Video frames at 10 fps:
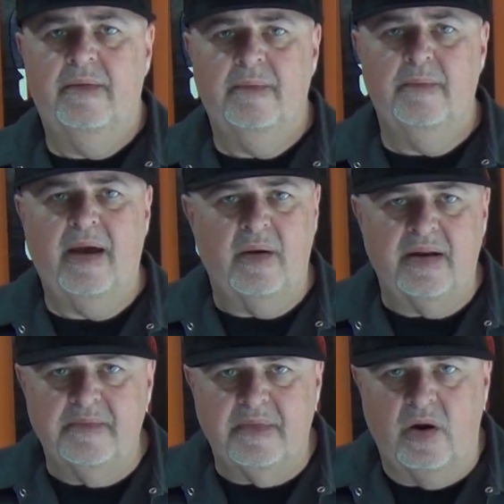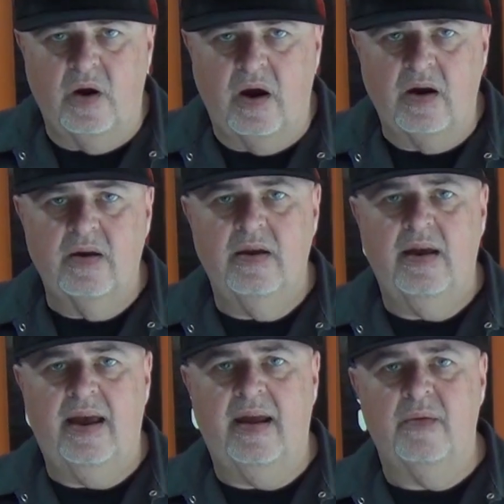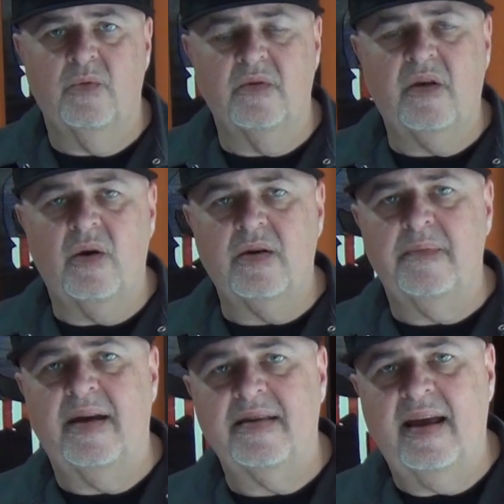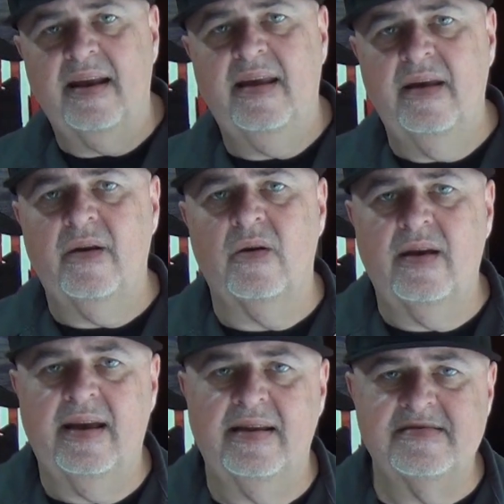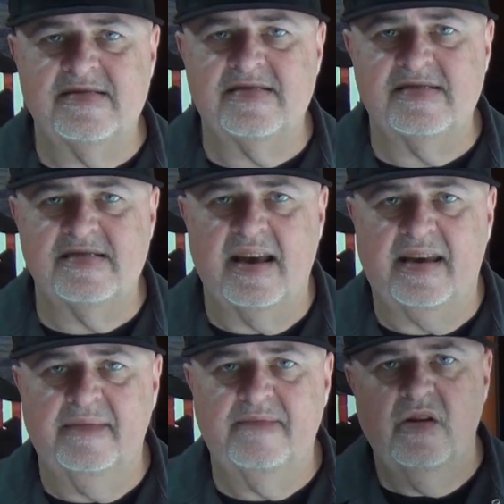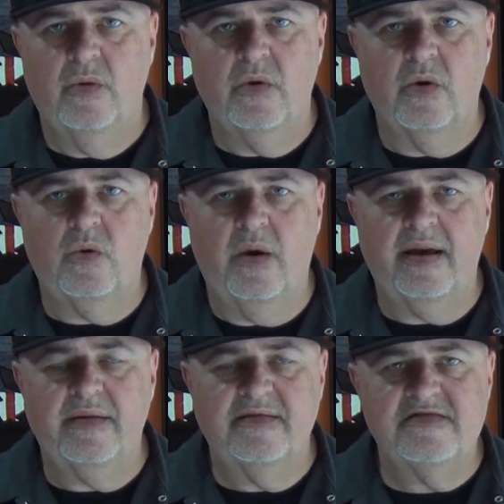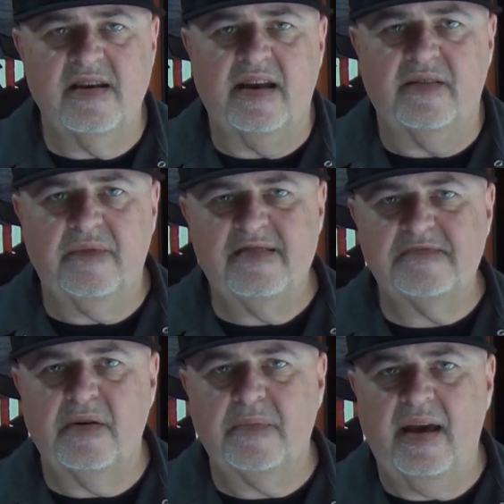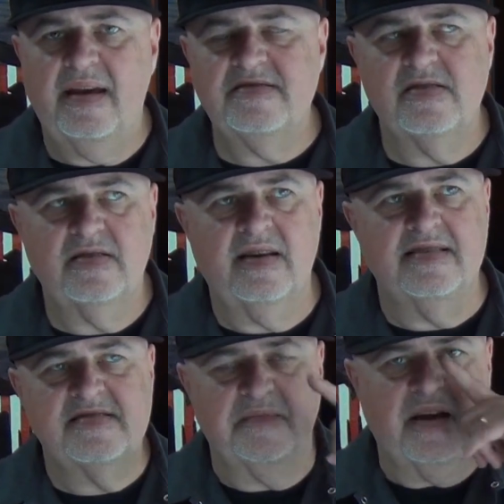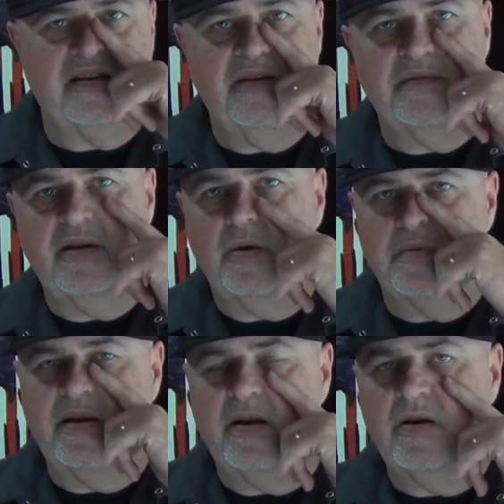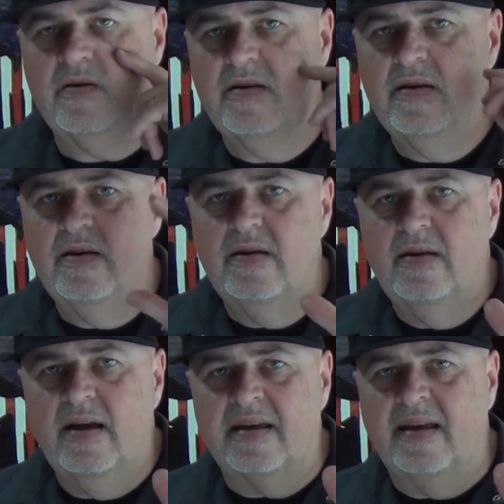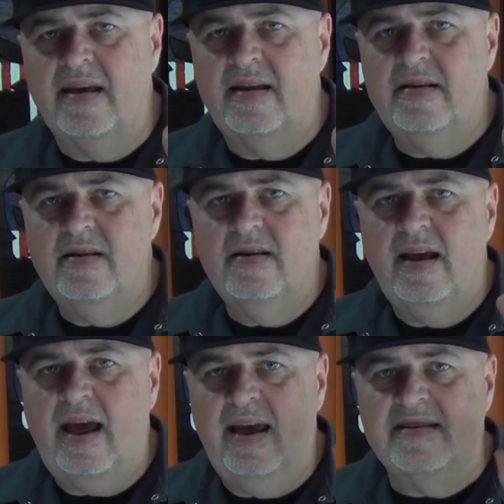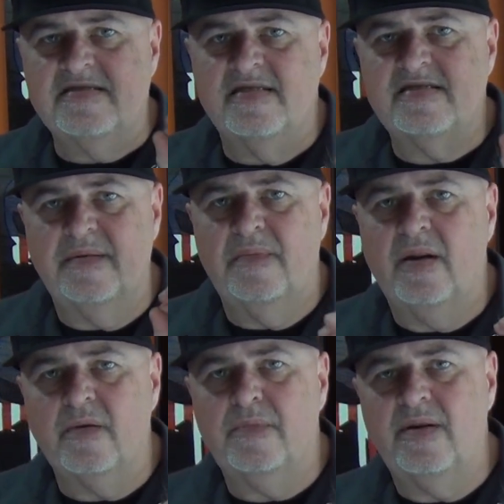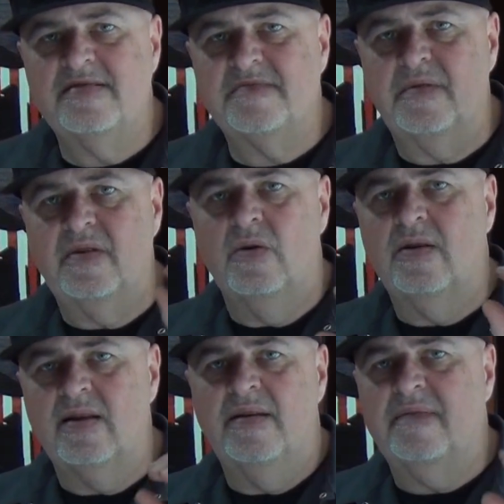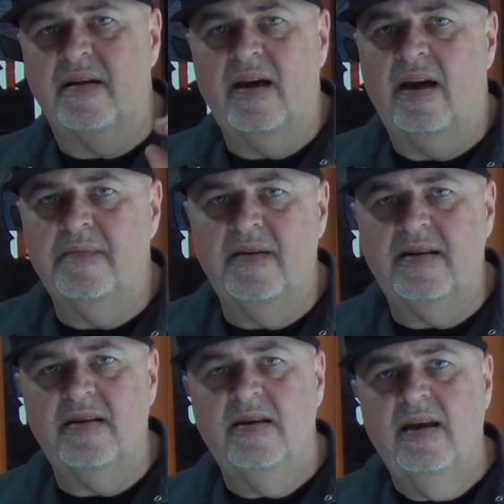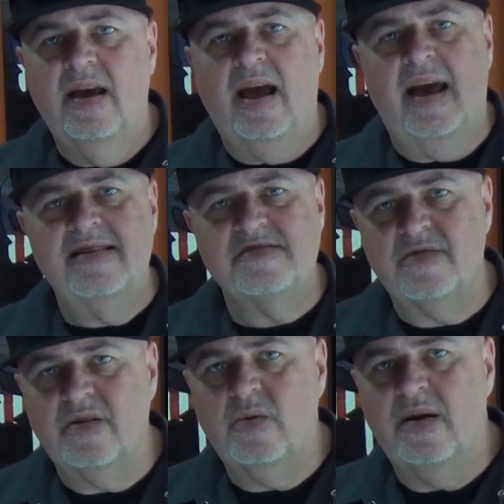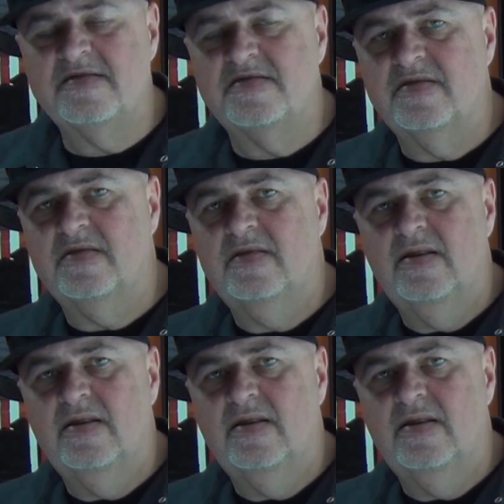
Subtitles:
mounting bar, and we'll talk about that here in just a second. Real quick, check out the Facebook page, getting some activity over there. Again, it's just a better place for you to leave a comment, answer a question,